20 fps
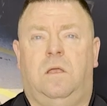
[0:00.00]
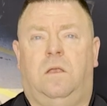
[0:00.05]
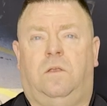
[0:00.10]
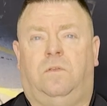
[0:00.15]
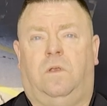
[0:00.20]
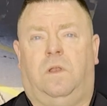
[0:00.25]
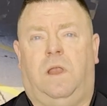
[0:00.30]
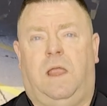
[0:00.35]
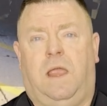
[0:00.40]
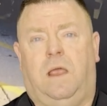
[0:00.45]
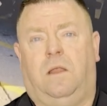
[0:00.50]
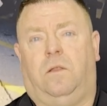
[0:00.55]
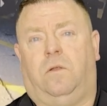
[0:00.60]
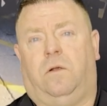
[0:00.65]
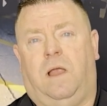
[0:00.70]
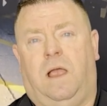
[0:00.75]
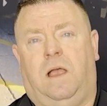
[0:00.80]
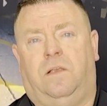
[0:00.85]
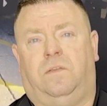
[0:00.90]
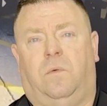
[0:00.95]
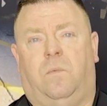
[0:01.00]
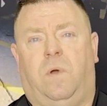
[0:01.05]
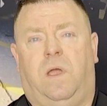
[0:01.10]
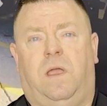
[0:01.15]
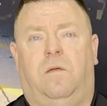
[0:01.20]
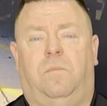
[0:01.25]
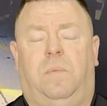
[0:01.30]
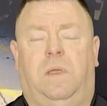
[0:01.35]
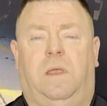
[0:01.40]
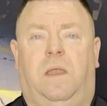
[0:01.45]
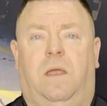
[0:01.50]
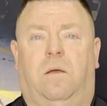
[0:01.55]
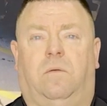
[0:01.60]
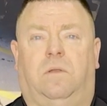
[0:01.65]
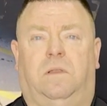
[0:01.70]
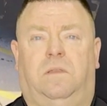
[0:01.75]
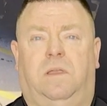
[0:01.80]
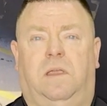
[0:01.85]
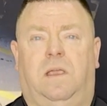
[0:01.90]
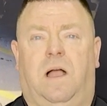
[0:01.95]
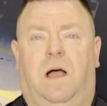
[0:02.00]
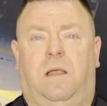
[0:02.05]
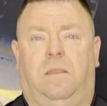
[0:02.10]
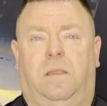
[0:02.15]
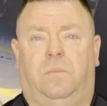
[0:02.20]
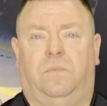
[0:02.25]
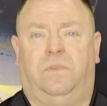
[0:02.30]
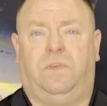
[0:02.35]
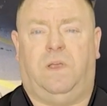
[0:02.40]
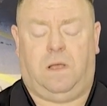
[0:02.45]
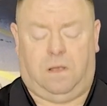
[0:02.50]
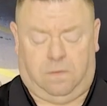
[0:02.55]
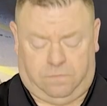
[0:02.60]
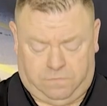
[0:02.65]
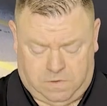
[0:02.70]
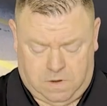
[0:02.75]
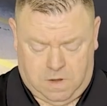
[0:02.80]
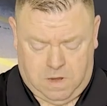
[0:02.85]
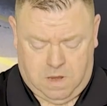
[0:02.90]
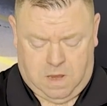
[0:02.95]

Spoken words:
so the handler has a way of being able to decon themselves